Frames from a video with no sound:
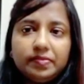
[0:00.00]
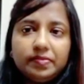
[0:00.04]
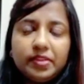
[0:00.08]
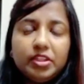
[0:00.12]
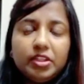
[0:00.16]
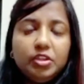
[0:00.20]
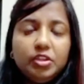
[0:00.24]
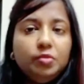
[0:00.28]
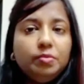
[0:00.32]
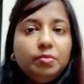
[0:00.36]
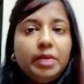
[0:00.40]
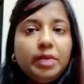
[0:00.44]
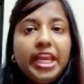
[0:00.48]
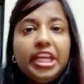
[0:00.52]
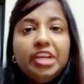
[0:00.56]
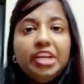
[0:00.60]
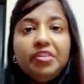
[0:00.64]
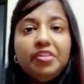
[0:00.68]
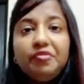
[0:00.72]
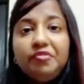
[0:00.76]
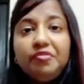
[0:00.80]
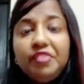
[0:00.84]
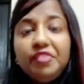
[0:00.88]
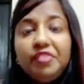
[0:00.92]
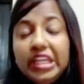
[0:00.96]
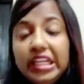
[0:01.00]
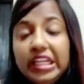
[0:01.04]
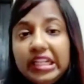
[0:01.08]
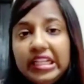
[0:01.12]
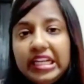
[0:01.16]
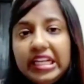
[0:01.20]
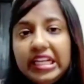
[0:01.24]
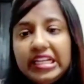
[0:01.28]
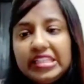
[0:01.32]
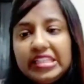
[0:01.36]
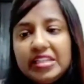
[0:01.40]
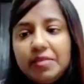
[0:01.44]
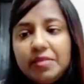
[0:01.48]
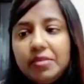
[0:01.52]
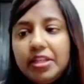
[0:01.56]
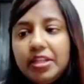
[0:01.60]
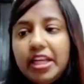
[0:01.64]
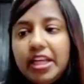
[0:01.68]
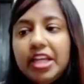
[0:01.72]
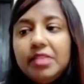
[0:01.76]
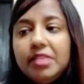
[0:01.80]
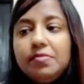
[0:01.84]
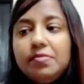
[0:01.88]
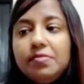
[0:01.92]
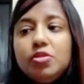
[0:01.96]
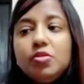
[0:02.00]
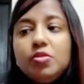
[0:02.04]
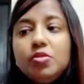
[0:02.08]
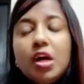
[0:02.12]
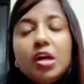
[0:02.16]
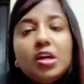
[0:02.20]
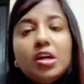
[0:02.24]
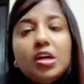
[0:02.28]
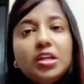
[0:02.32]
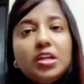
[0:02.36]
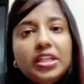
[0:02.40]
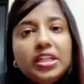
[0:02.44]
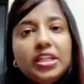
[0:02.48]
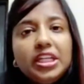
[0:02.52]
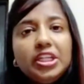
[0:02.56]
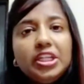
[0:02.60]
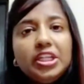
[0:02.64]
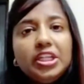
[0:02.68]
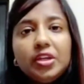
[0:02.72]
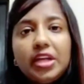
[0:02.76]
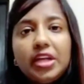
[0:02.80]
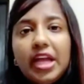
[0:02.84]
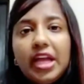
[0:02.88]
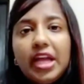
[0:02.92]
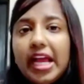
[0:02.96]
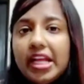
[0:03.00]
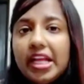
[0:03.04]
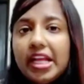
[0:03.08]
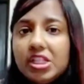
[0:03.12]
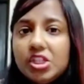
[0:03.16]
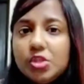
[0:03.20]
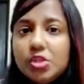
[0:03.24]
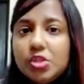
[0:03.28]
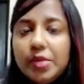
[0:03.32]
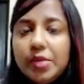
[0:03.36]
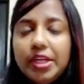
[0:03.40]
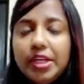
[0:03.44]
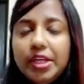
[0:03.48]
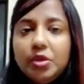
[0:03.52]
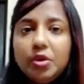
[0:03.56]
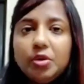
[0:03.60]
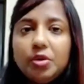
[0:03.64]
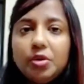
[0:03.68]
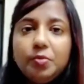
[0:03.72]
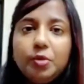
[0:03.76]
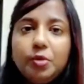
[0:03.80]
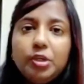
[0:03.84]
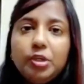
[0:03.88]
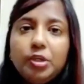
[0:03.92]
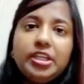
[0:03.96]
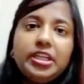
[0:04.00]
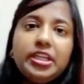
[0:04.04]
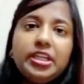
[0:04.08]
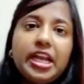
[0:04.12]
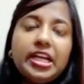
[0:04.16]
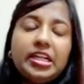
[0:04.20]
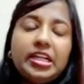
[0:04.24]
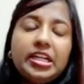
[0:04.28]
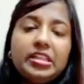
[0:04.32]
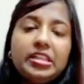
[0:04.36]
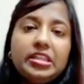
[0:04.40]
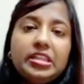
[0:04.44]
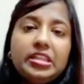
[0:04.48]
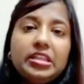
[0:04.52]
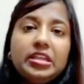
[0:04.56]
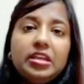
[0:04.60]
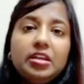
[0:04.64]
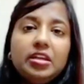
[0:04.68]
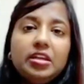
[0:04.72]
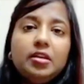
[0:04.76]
You might feel that sometimes you are hurting your hands when you're pulling at the